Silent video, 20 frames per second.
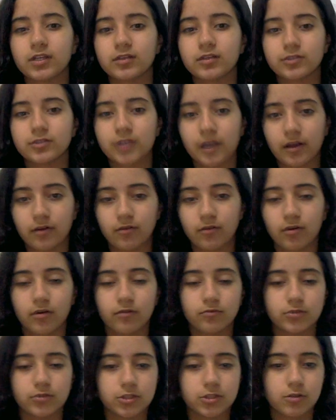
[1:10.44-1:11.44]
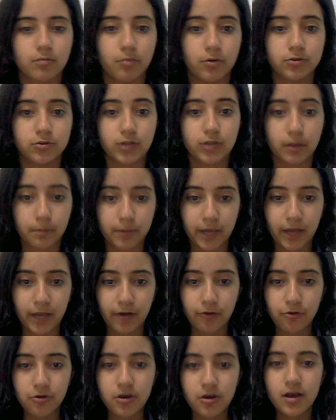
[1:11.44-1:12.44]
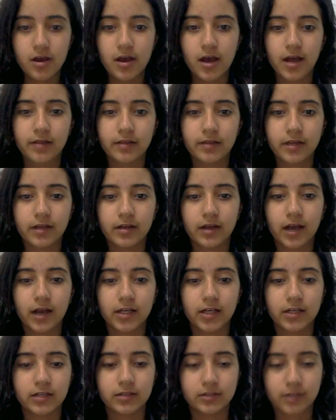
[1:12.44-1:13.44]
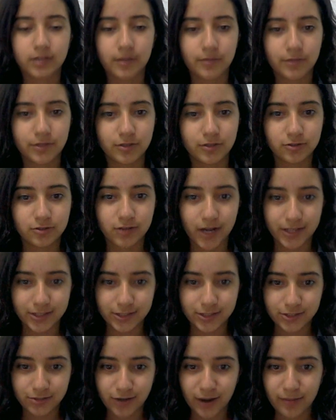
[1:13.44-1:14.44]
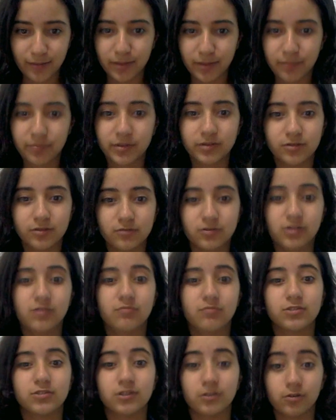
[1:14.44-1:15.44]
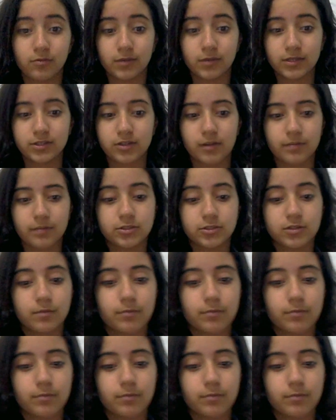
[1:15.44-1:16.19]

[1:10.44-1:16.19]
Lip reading: and the second one was composed on piano, and then I attempted to transcribe it, but the rhythm was a little messed up in some